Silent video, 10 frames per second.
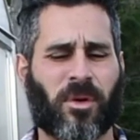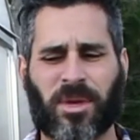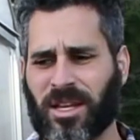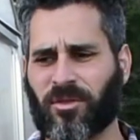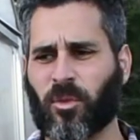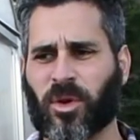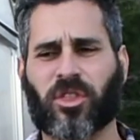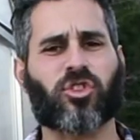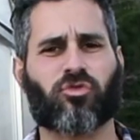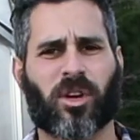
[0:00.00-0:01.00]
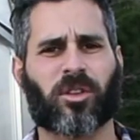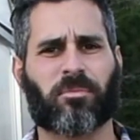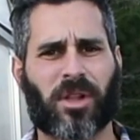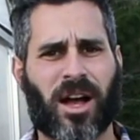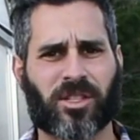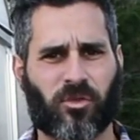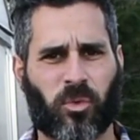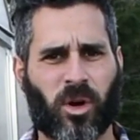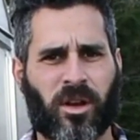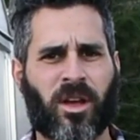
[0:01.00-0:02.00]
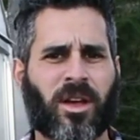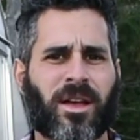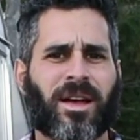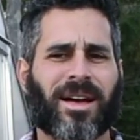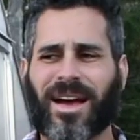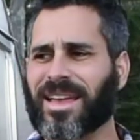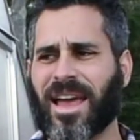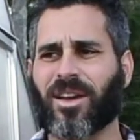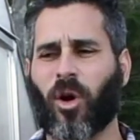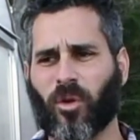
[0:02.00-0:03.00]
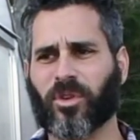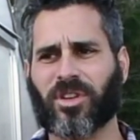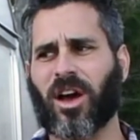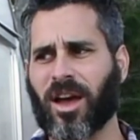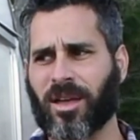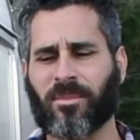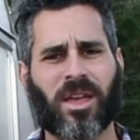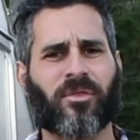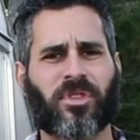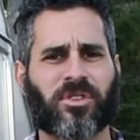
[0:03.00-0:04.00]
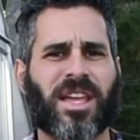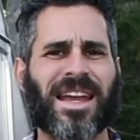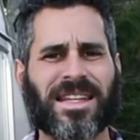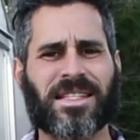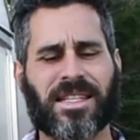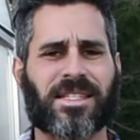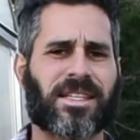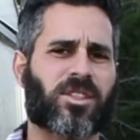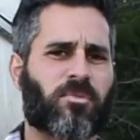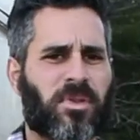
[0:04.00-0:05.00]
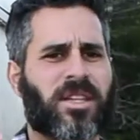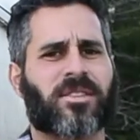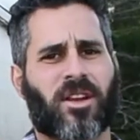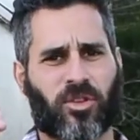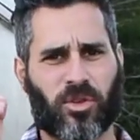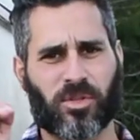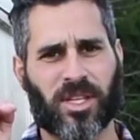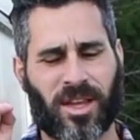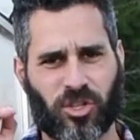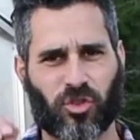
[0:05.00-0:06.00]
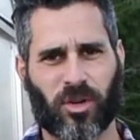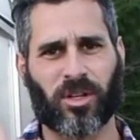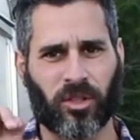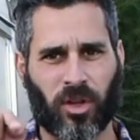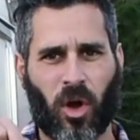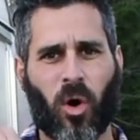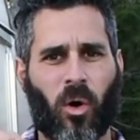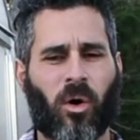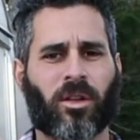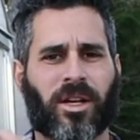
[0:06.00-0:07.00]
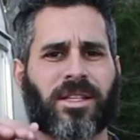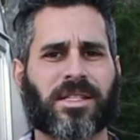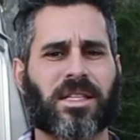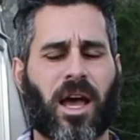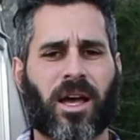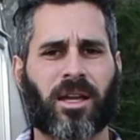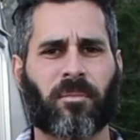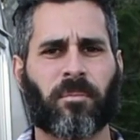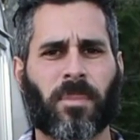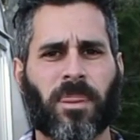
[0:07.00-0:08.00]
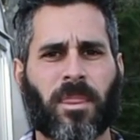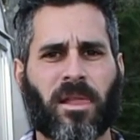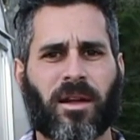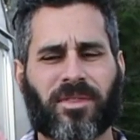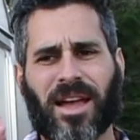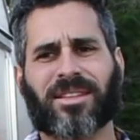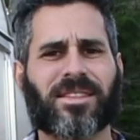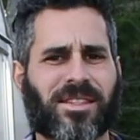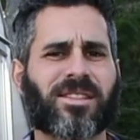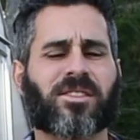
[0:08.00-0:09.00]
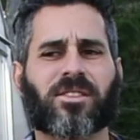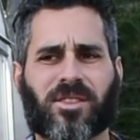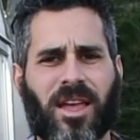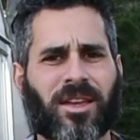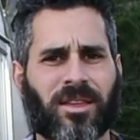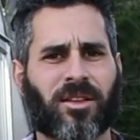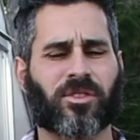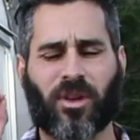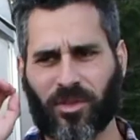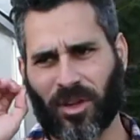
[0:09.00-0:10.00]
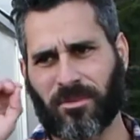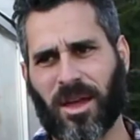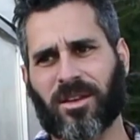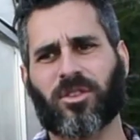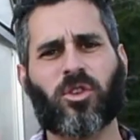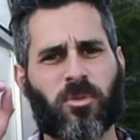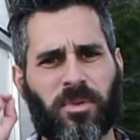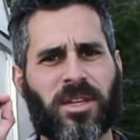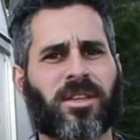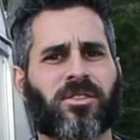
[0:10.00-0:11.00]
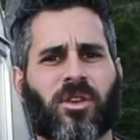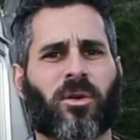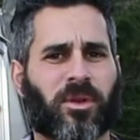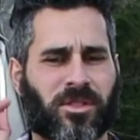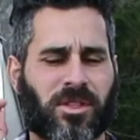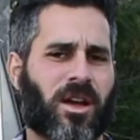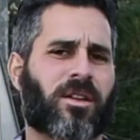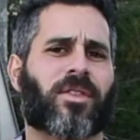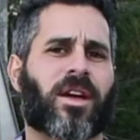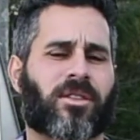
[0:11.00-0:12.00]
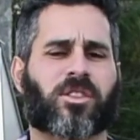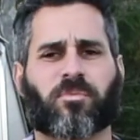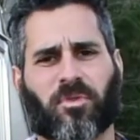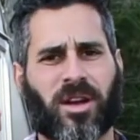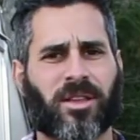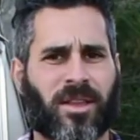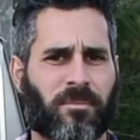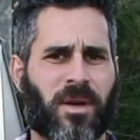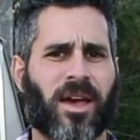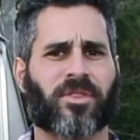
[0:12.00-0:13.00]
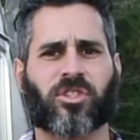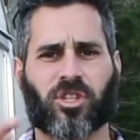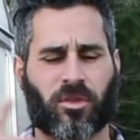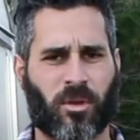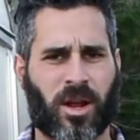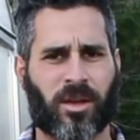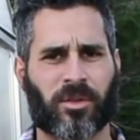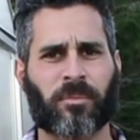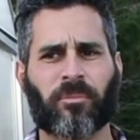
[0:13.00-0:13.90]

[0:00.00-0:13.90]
I mean, even with the drilled blocks of wood, again, over time, if there's any diseased bees that are using that drilled hole inside, that disease is staying in there. So every time that new bee is going inside of there, it's spreading that pathogen around.